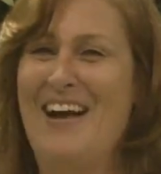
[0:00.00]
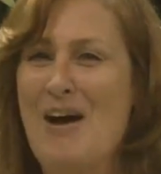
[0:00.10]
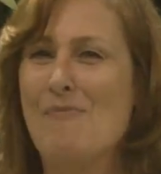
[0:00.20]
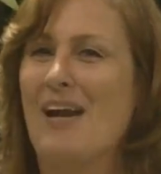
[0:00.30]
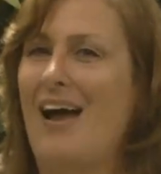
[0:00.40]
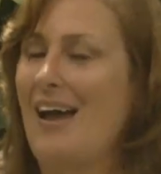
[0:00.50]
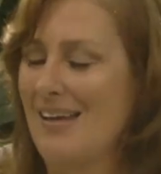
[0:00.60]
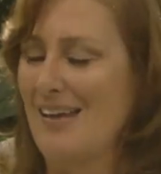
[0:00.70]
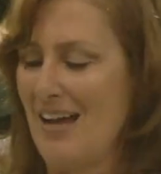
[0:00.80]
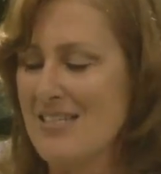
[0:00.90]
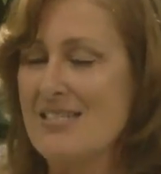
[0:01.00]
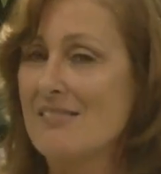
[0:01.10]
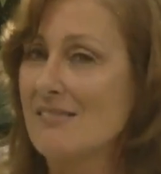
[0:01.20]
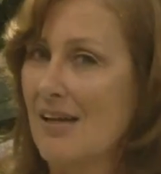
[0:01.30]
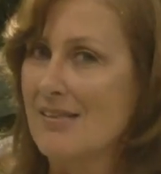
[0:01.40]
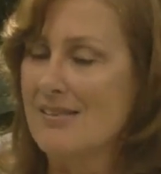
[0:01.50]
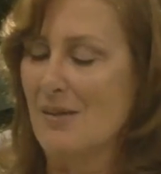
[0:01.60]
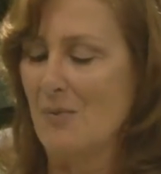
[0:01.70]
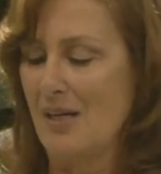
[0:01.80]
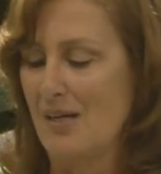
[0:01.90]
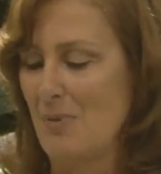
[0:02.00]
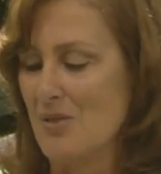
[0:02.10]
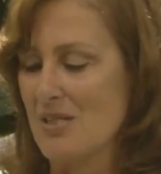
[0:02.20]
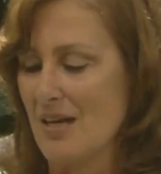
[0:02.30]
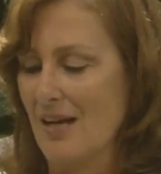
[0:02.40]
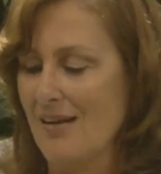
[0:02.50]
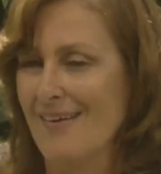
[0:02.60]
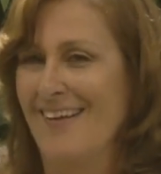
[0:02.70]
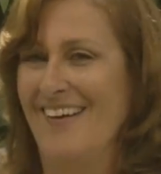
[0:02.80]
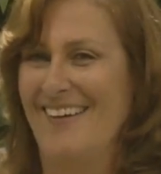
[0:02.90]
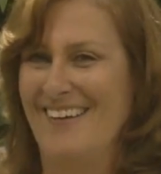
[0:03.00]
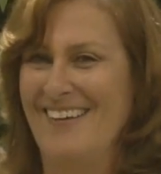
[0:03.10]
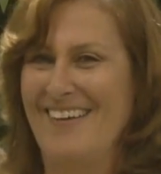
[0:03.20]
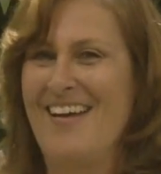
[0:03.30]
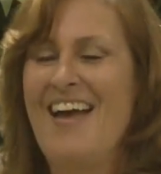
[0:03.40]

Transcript: But I still liked it when he posted it.